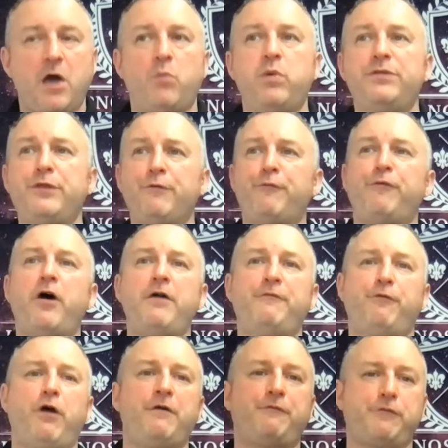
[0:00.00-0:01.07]
With the fight,
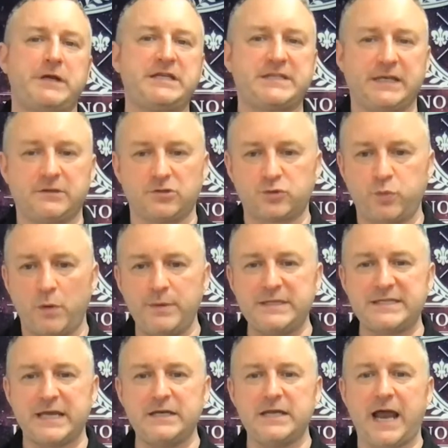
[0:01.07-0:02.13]
flight, freeze signals, what we
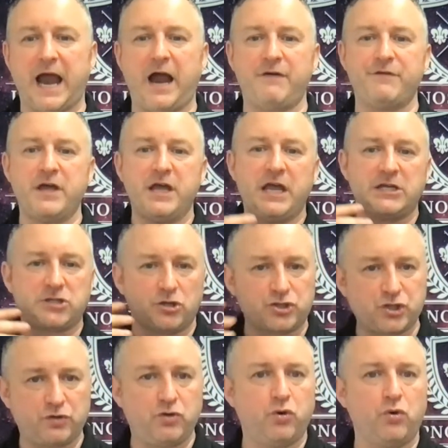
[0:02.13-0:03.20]
tend to have is lots
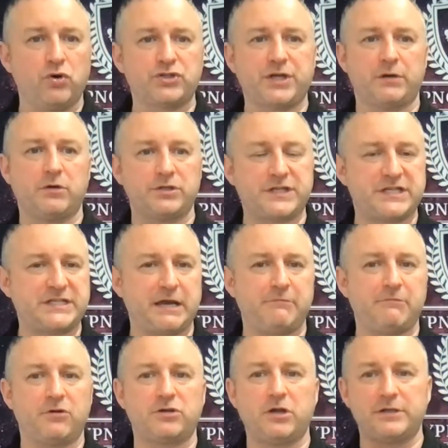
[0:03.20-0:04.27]
of cortisone, lots of
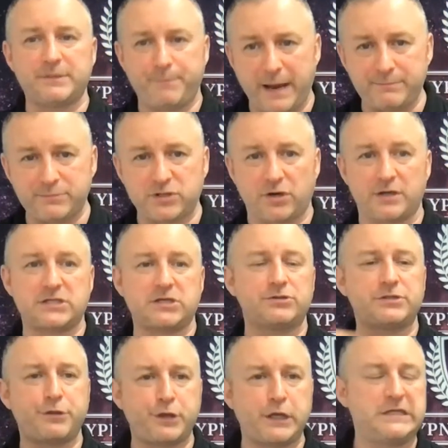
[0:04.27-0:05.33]
steroids, lots of peptides,
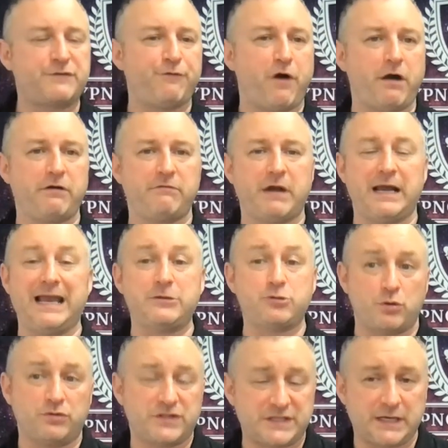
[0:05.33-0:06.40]
lots of things firing around,
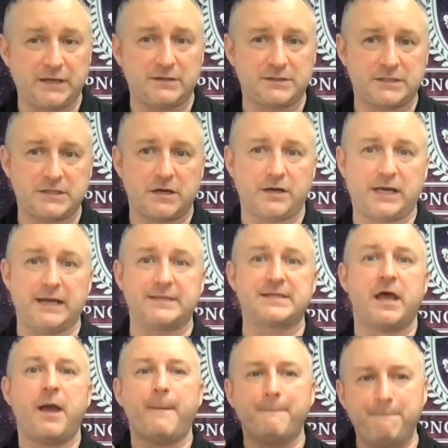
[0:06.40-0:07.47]
electrical circuits
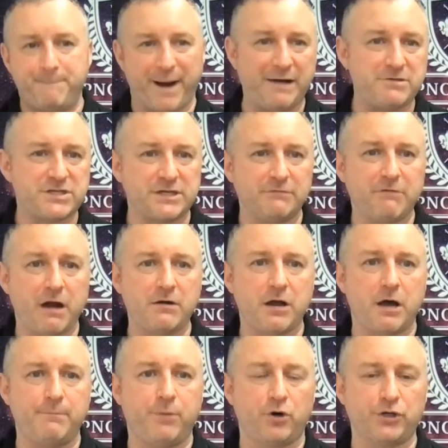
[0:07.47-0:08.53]
bouncing around
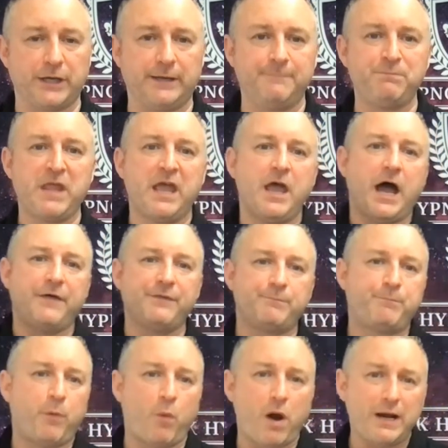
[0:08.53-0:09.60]
our body.
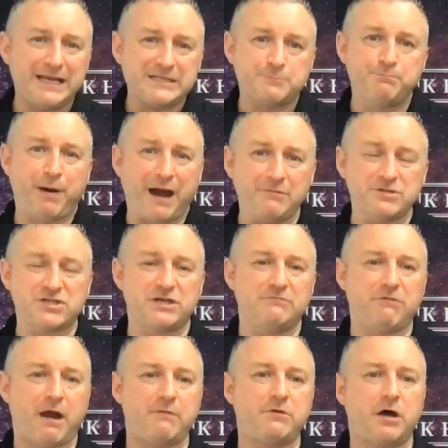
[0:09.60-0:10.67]
And while it's bouncing
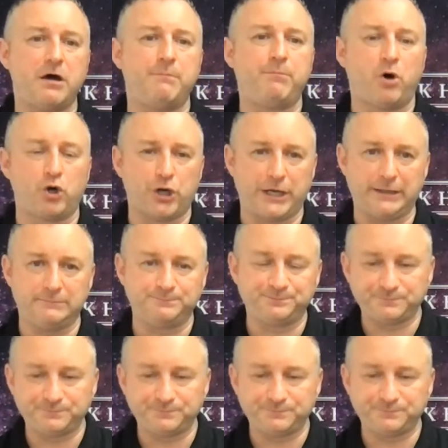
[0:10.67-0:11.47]
around our body,